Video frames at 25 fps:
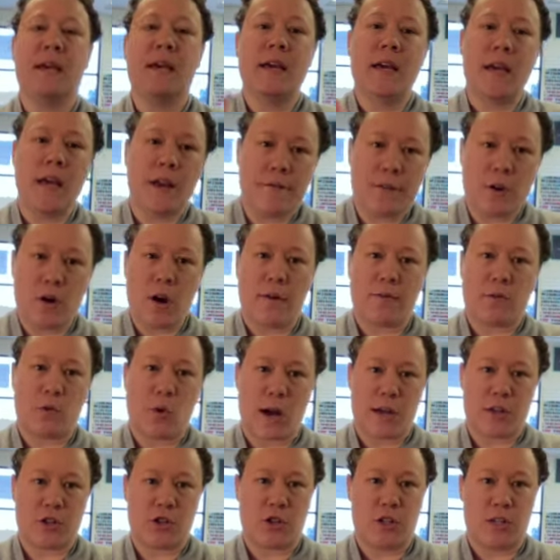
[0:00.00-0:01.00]
If you have
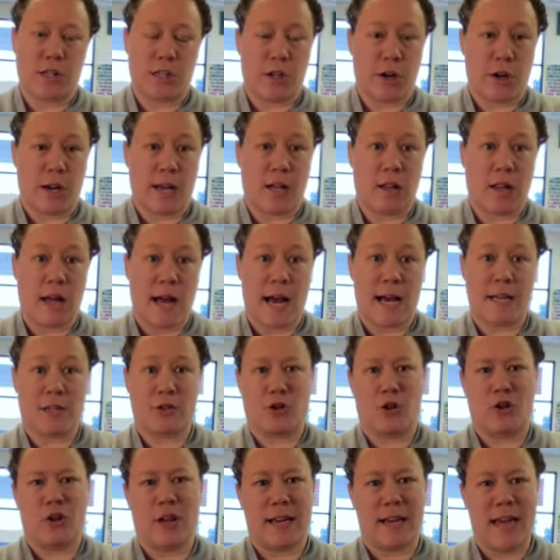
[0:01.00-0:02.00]
questions during class, or
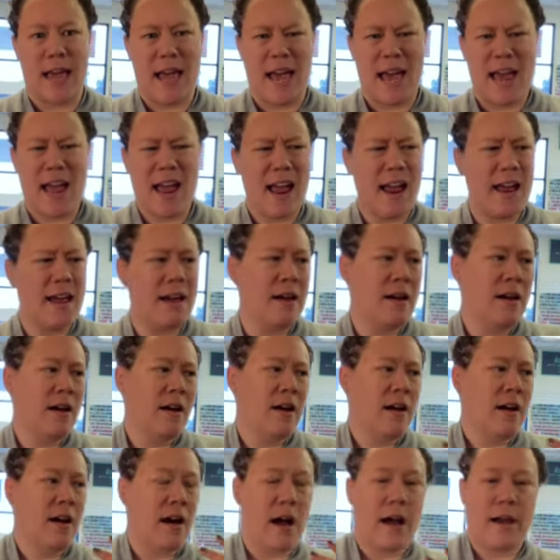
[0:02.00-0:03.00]
you're like, hey,
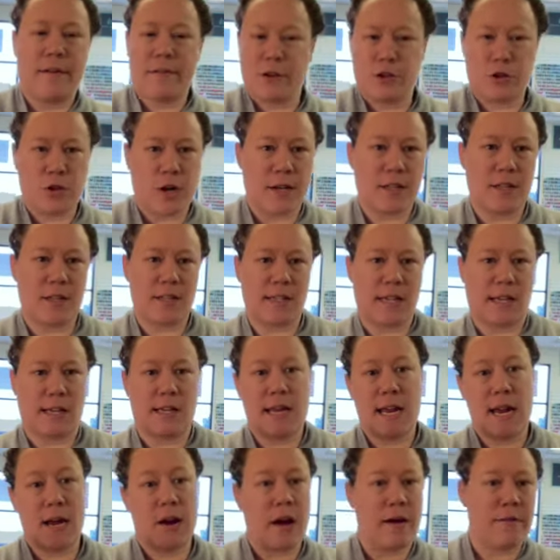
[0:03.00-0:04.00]
I haven't tried this
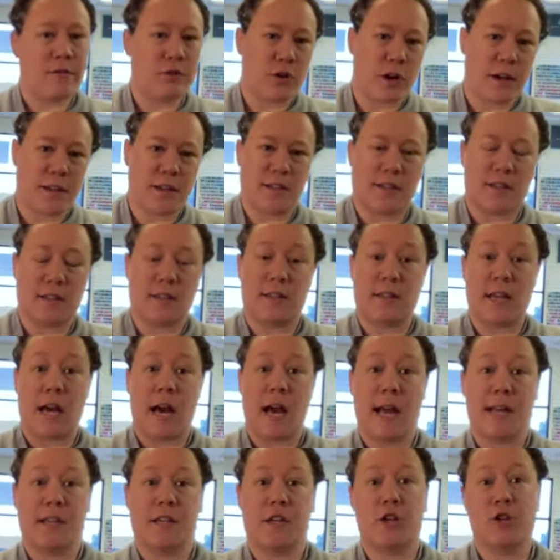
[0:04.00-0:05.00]
technique, I haven't tried this
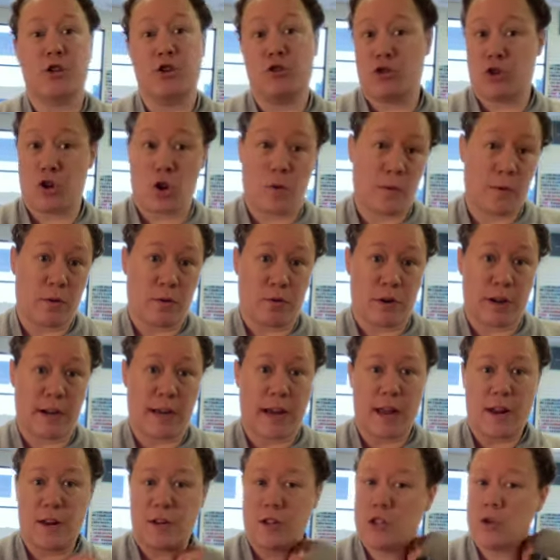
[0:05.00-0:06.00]
design, could you show me real quick
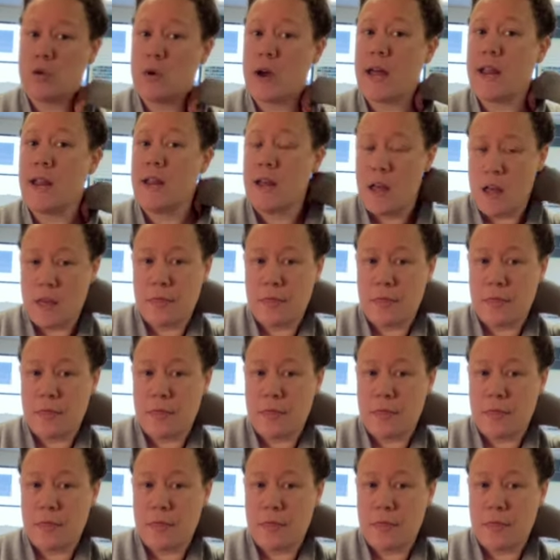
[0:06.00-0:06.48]
how to do it?